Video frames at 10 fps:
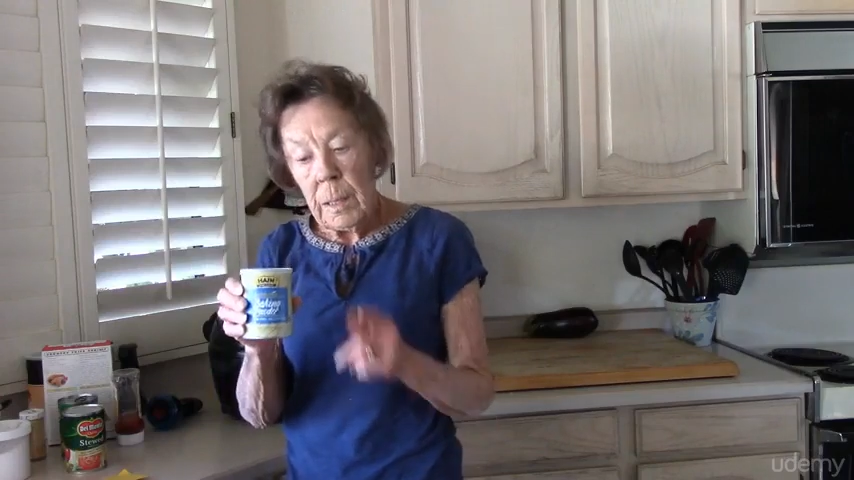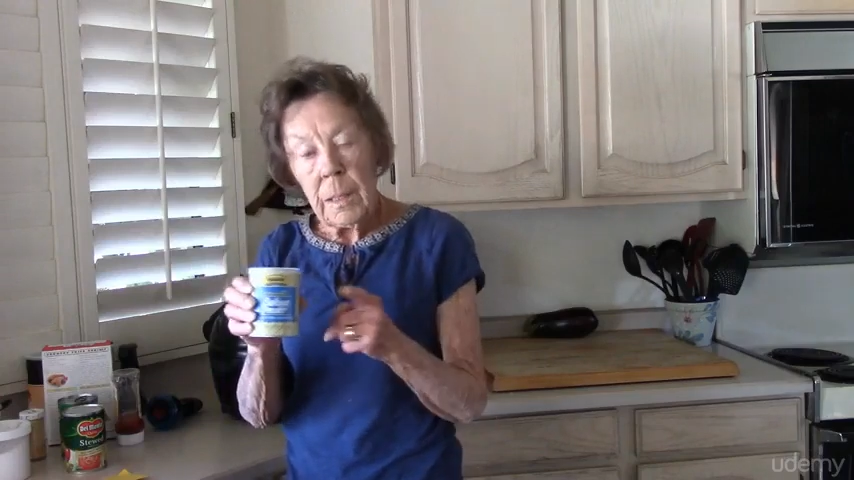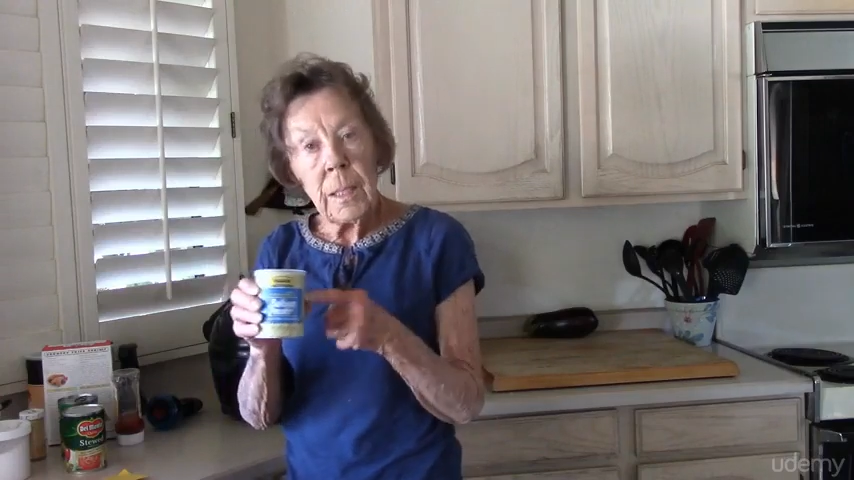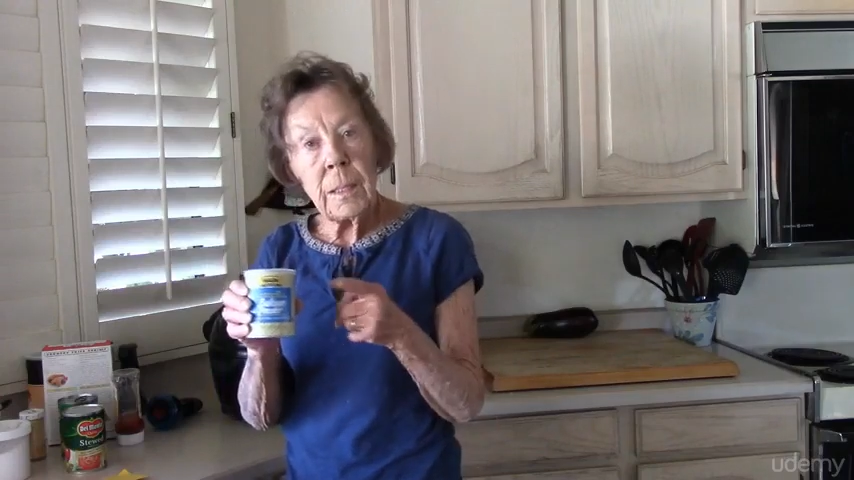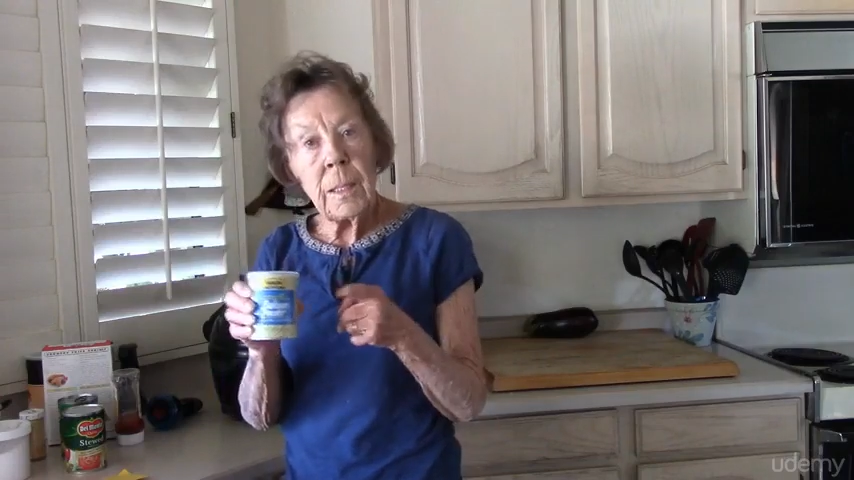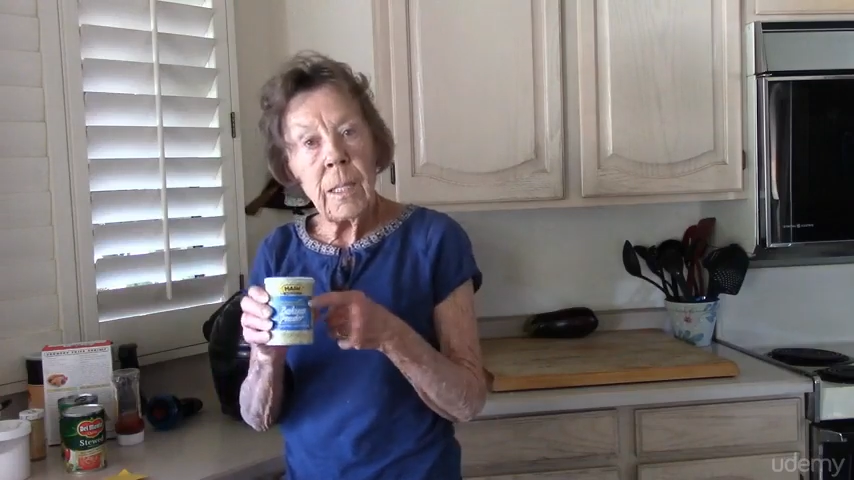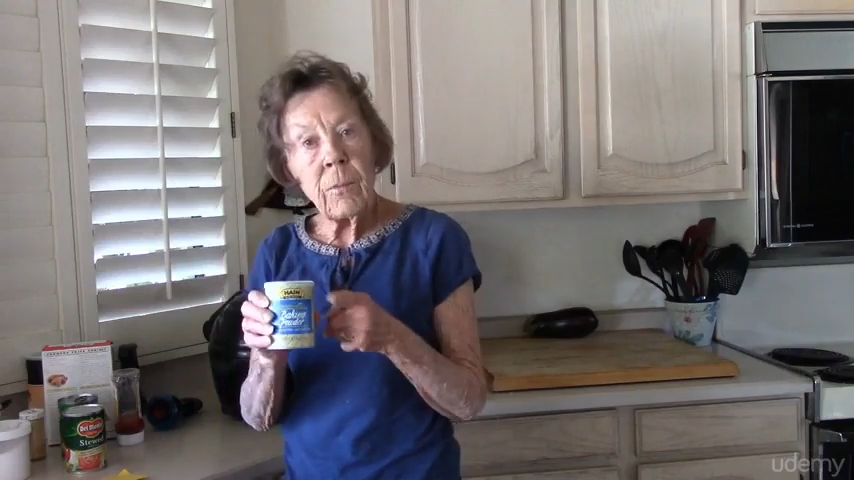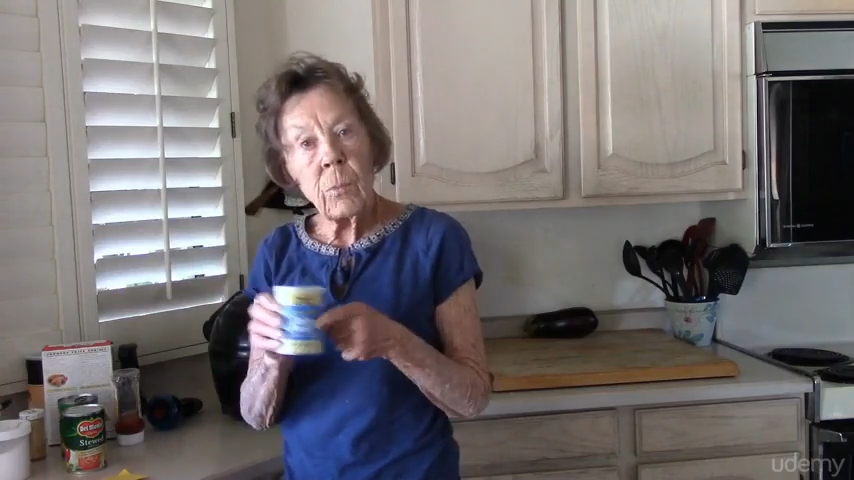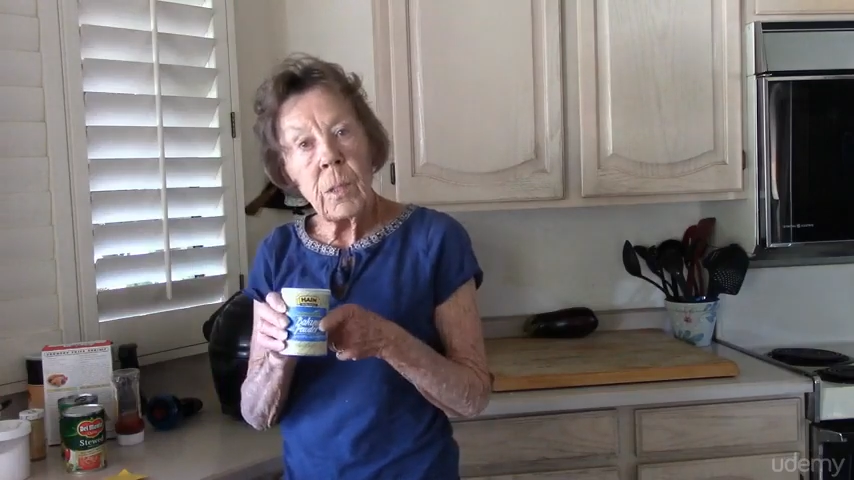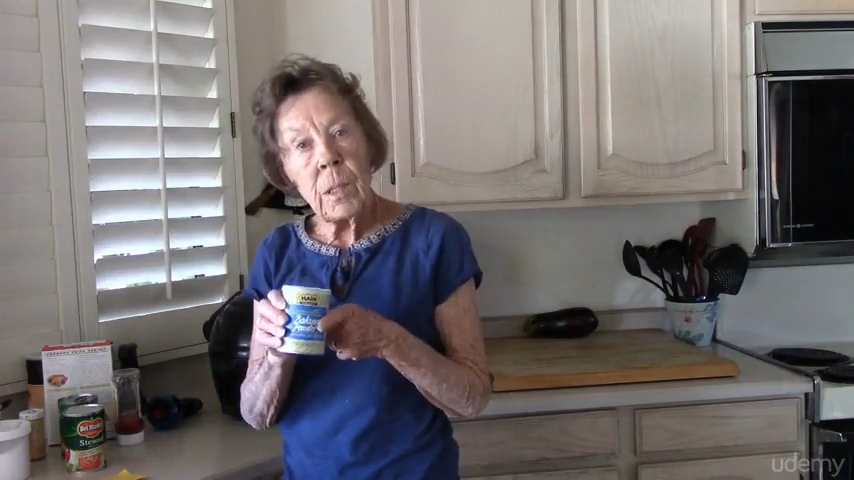It doesn't
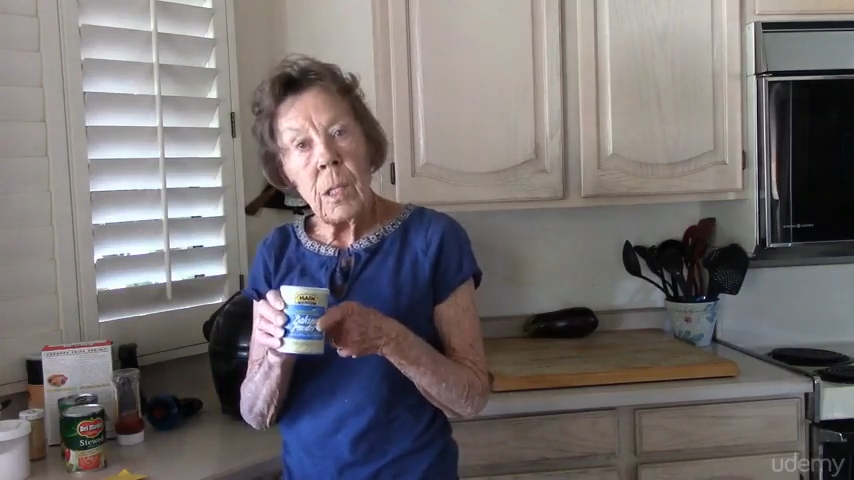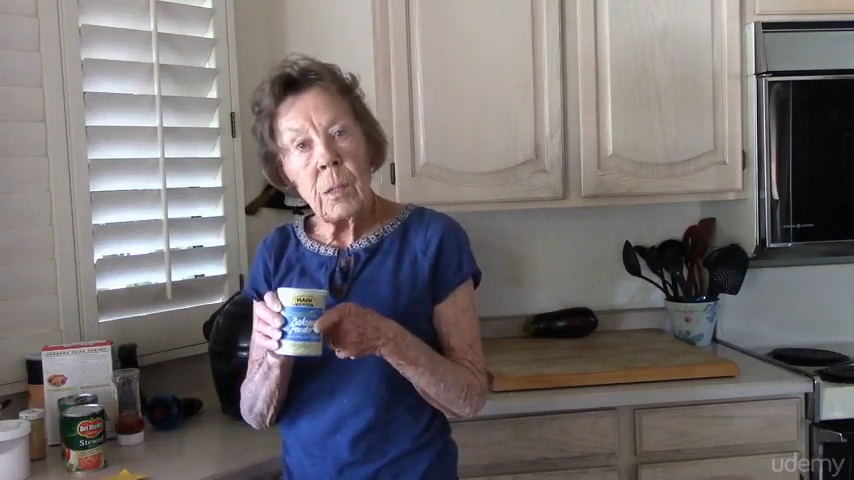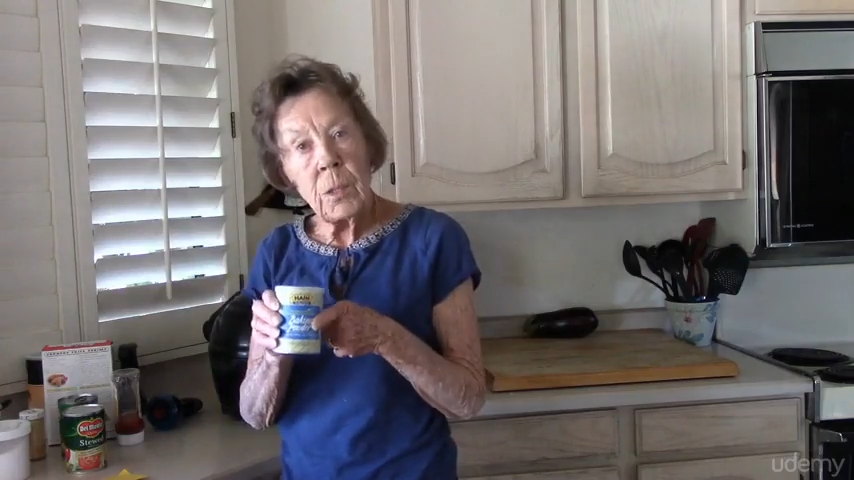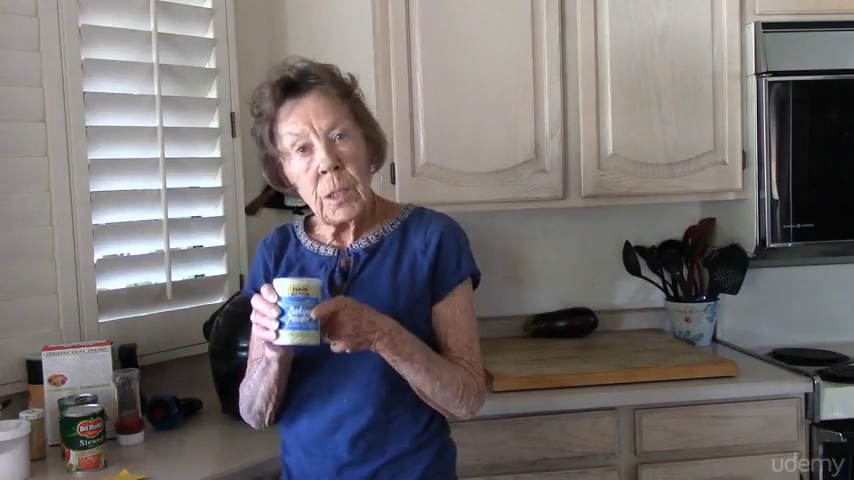have a real long